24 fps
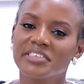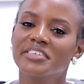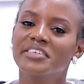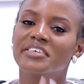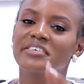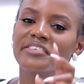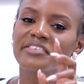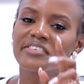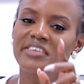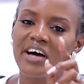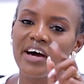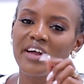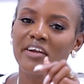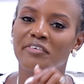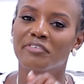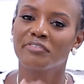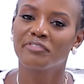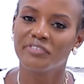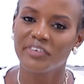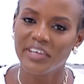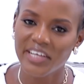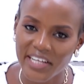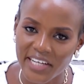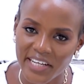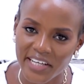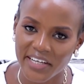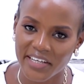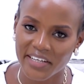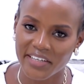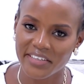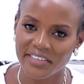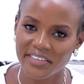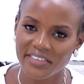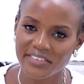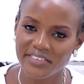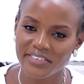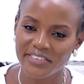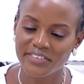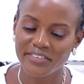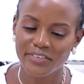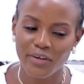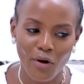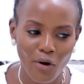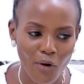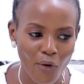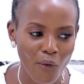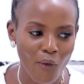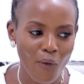is not a feeling.
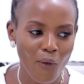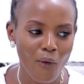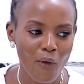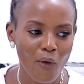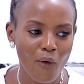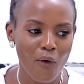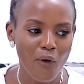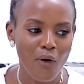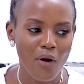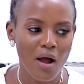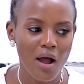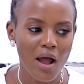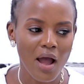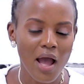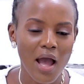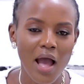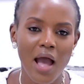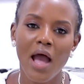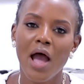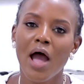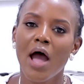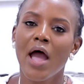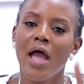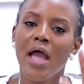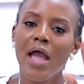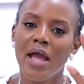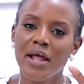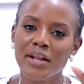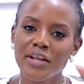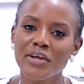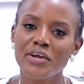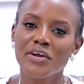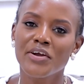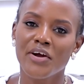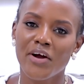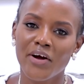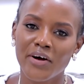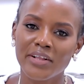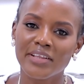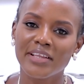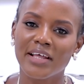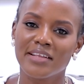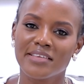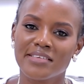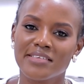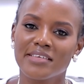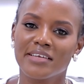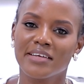So any girl
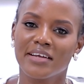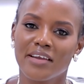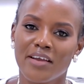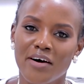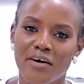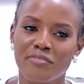that's in